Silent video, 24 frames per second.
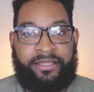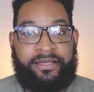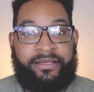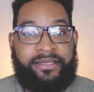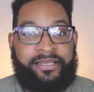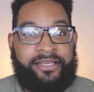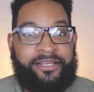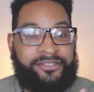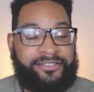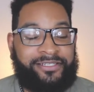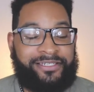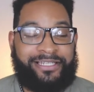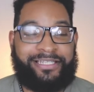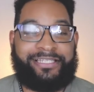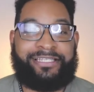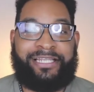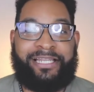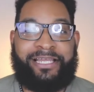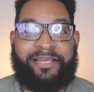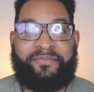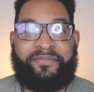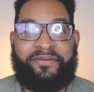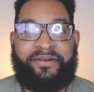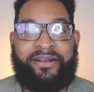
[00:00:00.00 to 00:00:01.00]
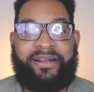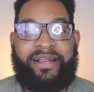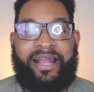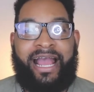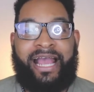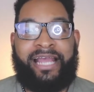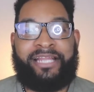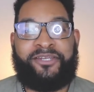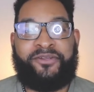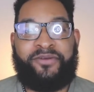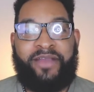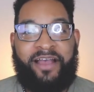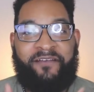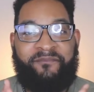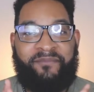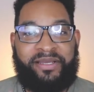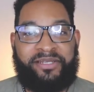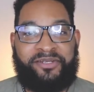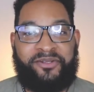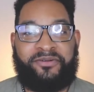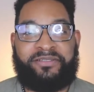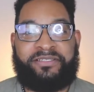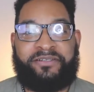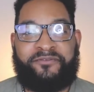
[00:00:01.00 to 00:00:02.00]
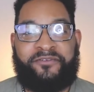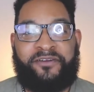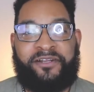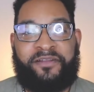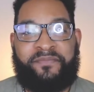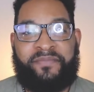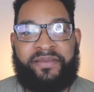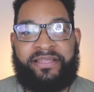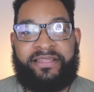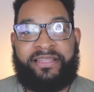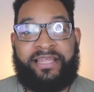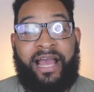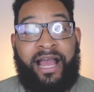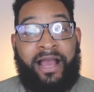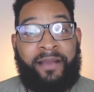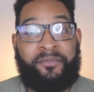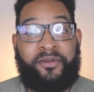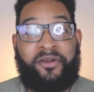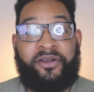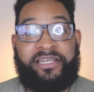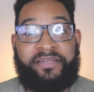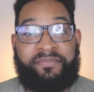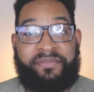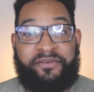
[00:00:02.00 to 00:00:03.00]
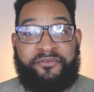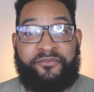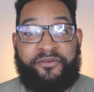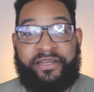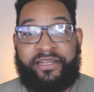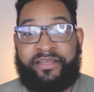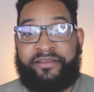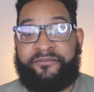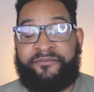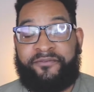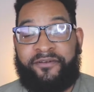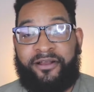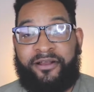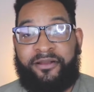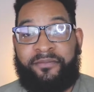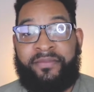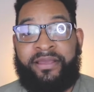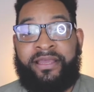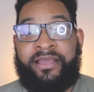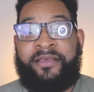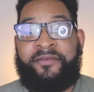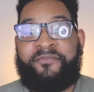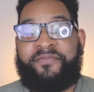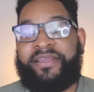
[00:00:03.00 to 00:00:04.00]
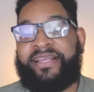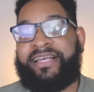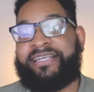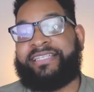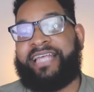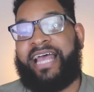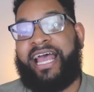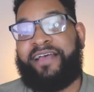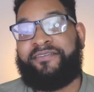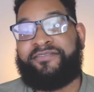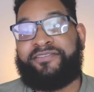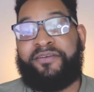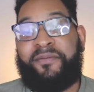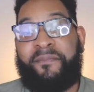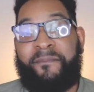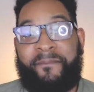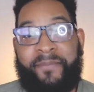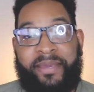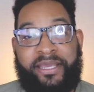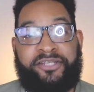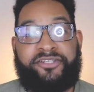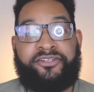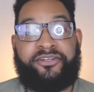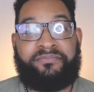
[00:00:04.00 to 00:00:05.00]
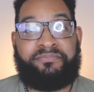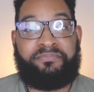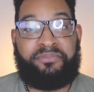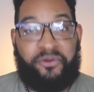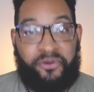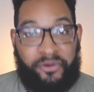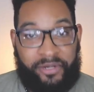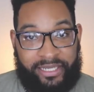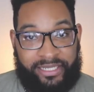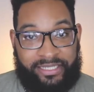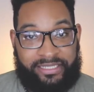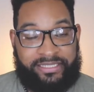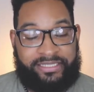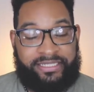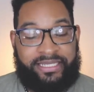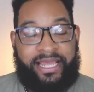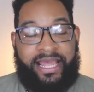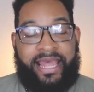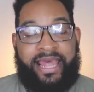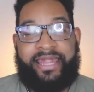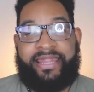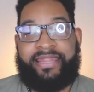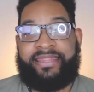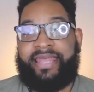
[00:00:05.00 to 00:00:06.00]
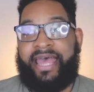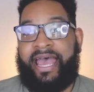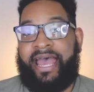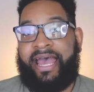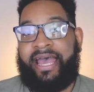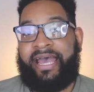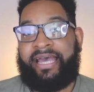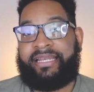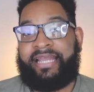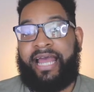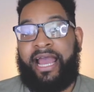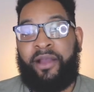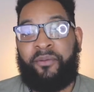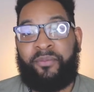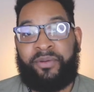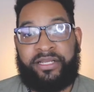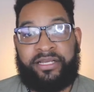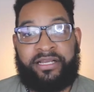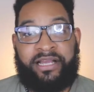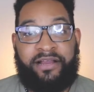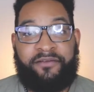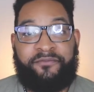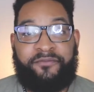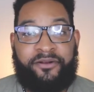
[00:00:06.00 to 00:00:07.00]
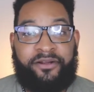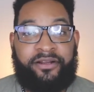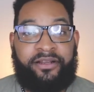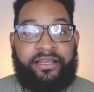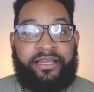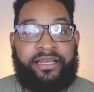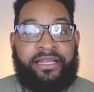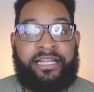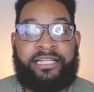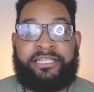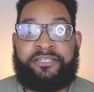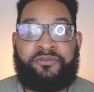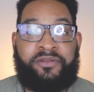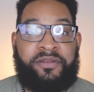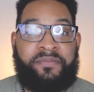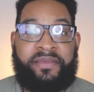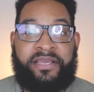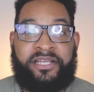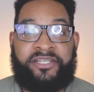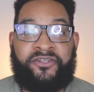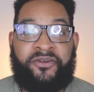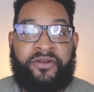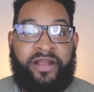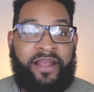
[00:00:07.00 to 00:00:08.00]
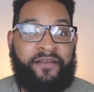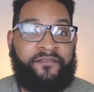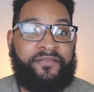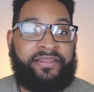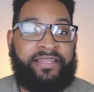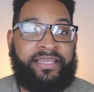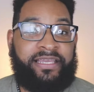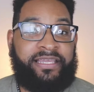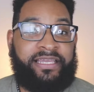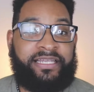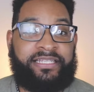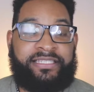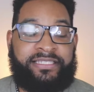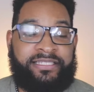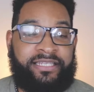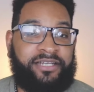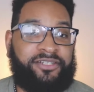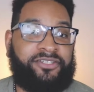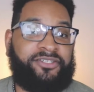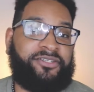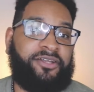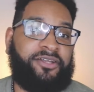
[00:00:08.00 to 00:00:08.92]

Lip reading: Here's a disclaimer, I do have my notes in front of me that I'm going to be reading from because I have some major points that I want to cover, and I just want to make sure everything gets touched